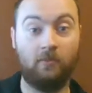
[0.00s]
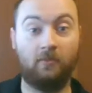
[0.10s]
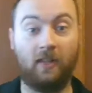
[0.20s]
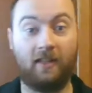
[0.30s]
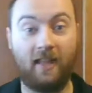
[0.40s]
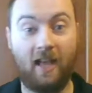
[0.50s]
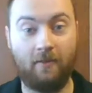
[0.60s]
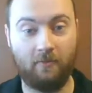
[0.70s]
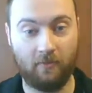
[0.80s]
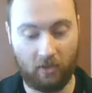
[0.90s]
like
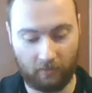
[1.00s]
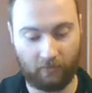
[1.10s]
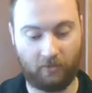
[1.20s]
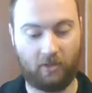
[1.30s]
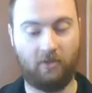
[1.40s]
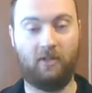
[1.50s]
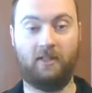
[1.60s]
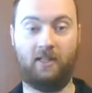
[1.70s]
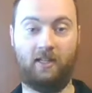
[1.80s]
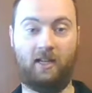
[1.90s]
that. Beautiful. So you can
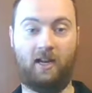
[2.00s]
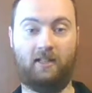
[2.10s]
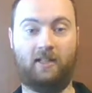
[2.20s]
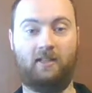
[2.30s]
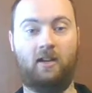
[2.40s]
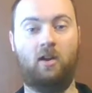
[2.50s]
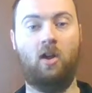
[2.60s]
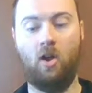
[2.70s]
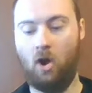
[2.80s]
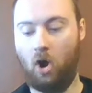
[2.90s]
see it kind of set there.
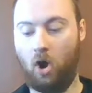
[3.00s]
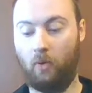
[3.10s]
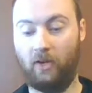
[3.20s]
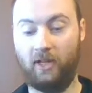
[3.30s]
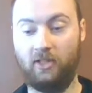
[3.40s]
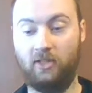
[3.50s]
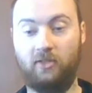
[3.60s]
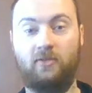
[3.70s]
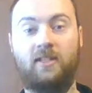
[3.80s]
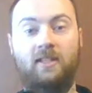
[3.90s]
All we're going to
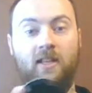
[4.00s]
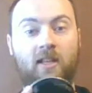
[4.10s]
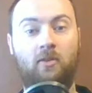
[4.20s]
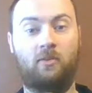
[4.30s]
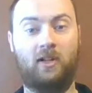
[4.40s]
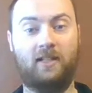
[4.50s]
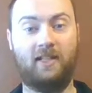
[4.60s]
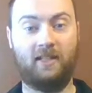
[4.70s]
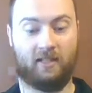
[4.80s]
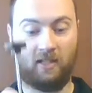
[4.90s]
do is we're going to
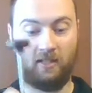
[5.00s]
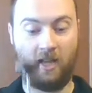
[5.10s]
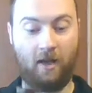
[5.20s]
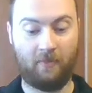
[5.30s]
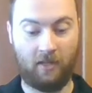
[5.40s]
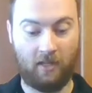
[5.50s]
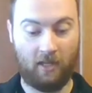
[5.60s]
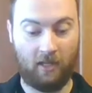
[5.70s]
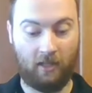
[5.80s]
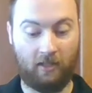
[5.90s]
set this on top,
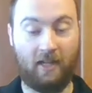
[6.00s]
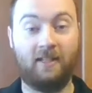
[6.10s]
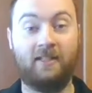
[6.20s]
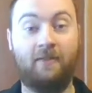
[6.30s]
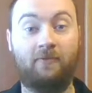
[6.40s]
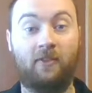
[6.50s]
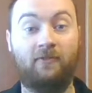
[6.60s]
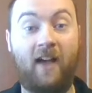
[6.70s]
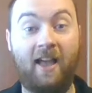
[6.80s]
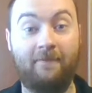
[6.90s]
let it set for
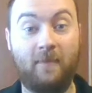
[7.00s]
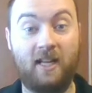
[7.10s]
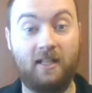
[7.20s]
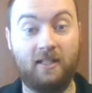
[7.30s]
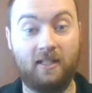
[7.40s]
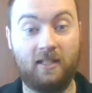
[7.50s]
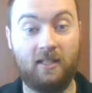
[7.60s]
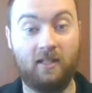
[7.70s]
5 minutes.